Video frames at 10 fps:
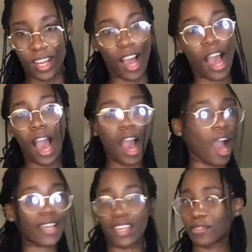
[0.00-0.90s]

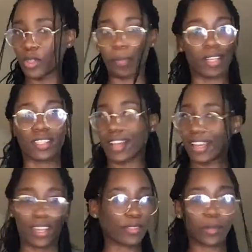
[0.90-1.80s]
I give too much. I
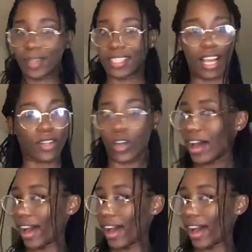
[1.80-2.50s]
give too much out.